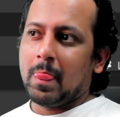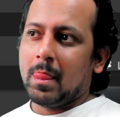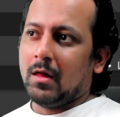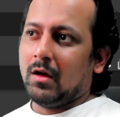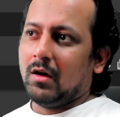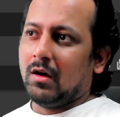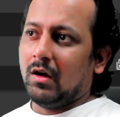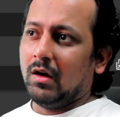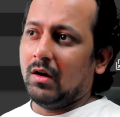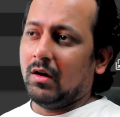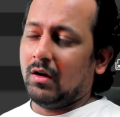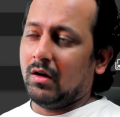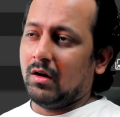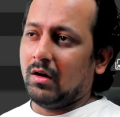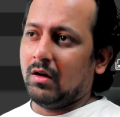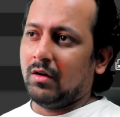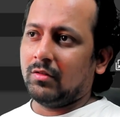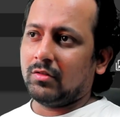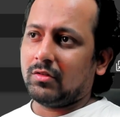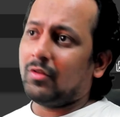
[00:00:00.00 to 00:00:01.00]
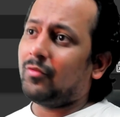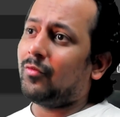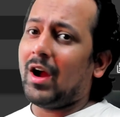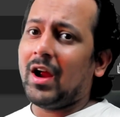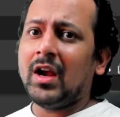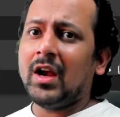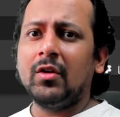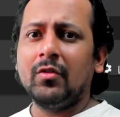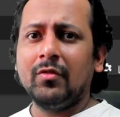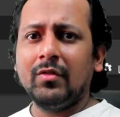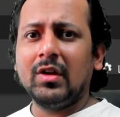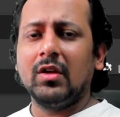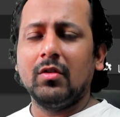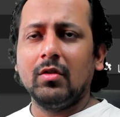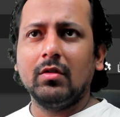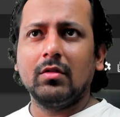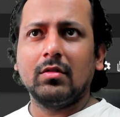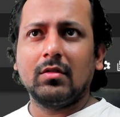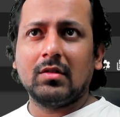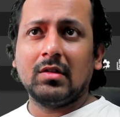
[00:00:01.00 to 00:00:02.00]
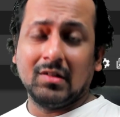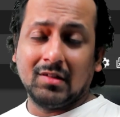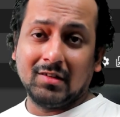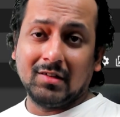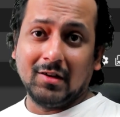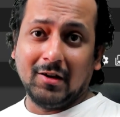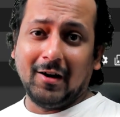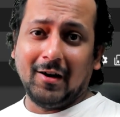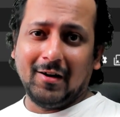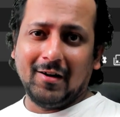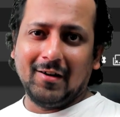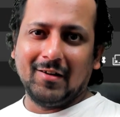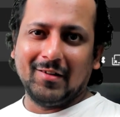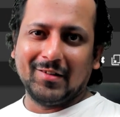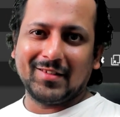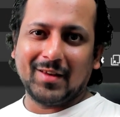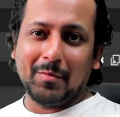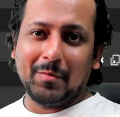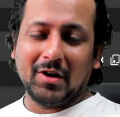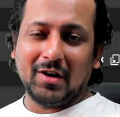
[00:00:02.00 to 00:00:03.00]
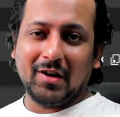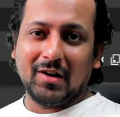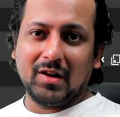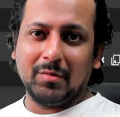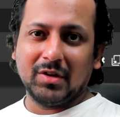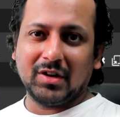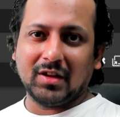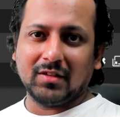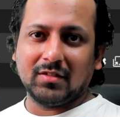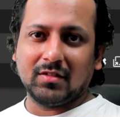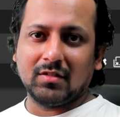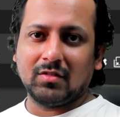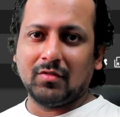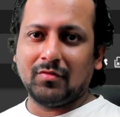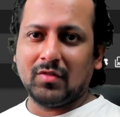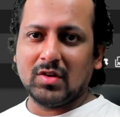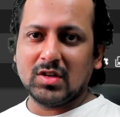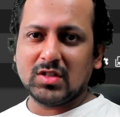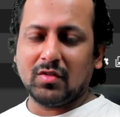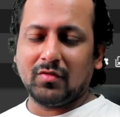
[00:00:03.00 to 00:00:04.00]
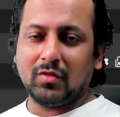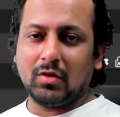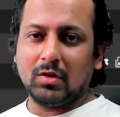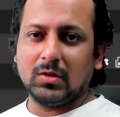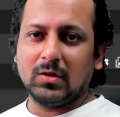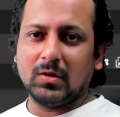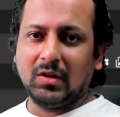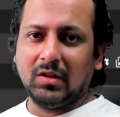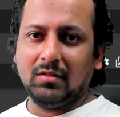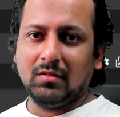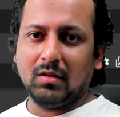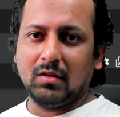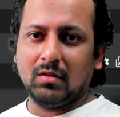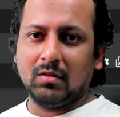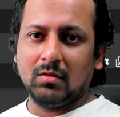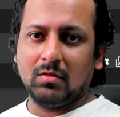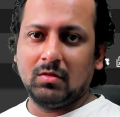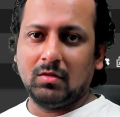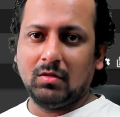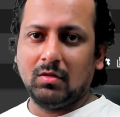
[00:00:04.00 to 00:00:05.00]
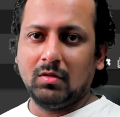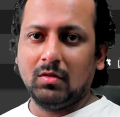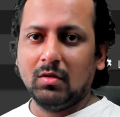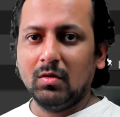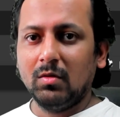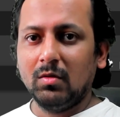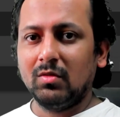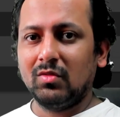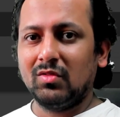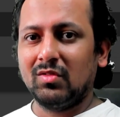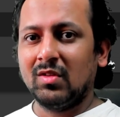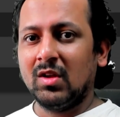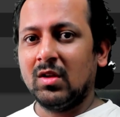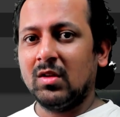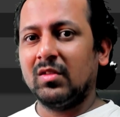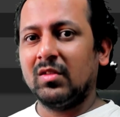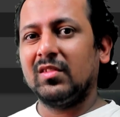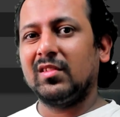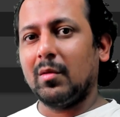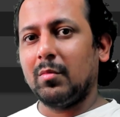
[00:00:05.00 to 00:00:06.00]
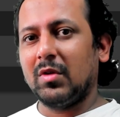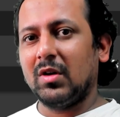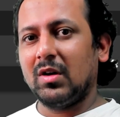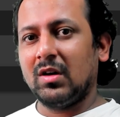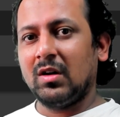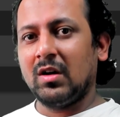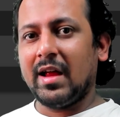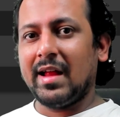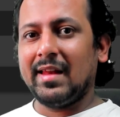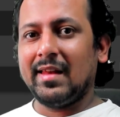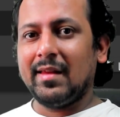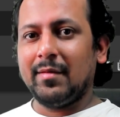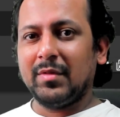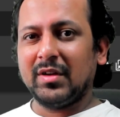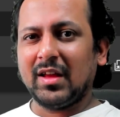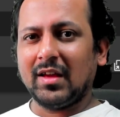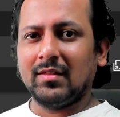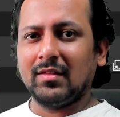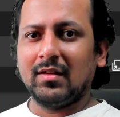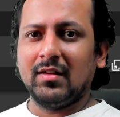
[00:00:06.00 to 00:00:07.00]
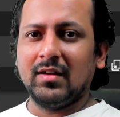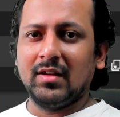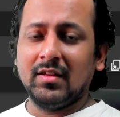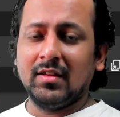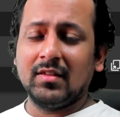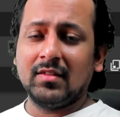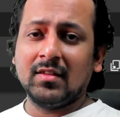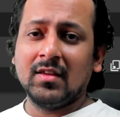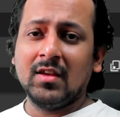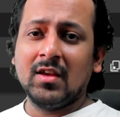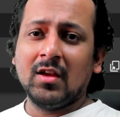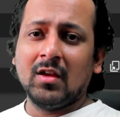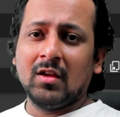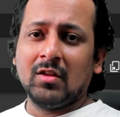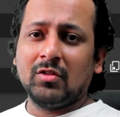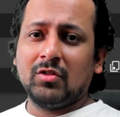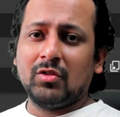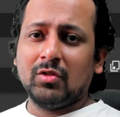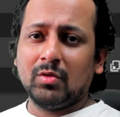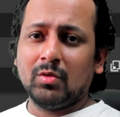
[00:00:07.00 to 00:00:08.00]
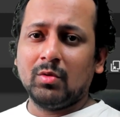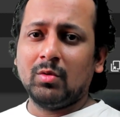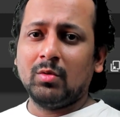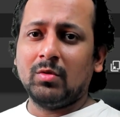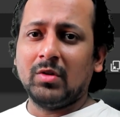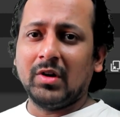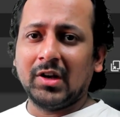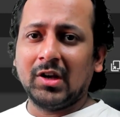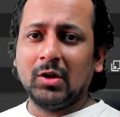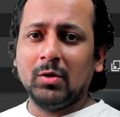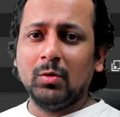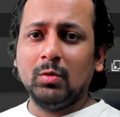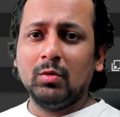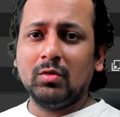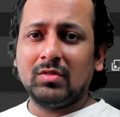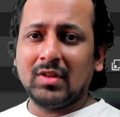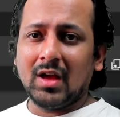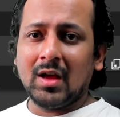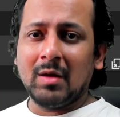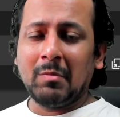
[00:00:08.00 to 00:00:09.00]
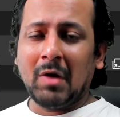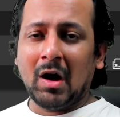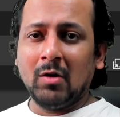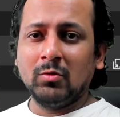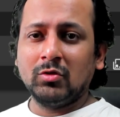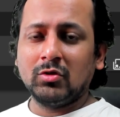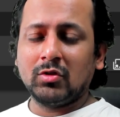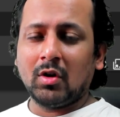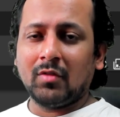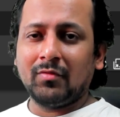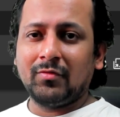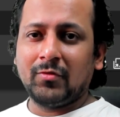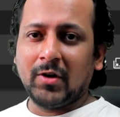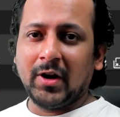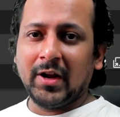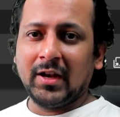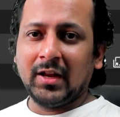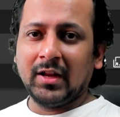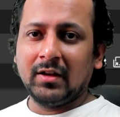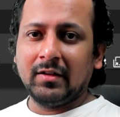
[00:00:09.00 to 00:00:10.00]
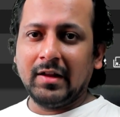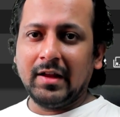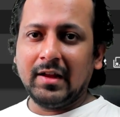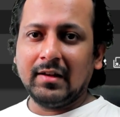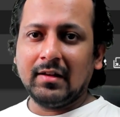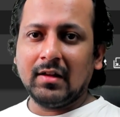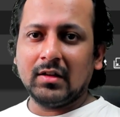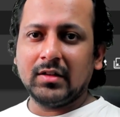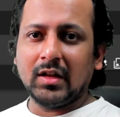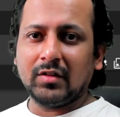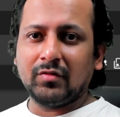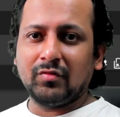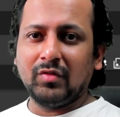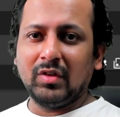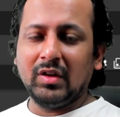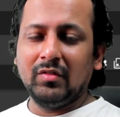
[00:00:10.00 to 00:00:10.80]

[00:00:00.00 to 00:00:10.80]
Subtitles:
so why do we use stemmer and lemmatizer? So first of all, the reason to use stemmer and lemmatizer is to reduce the amount of training data that we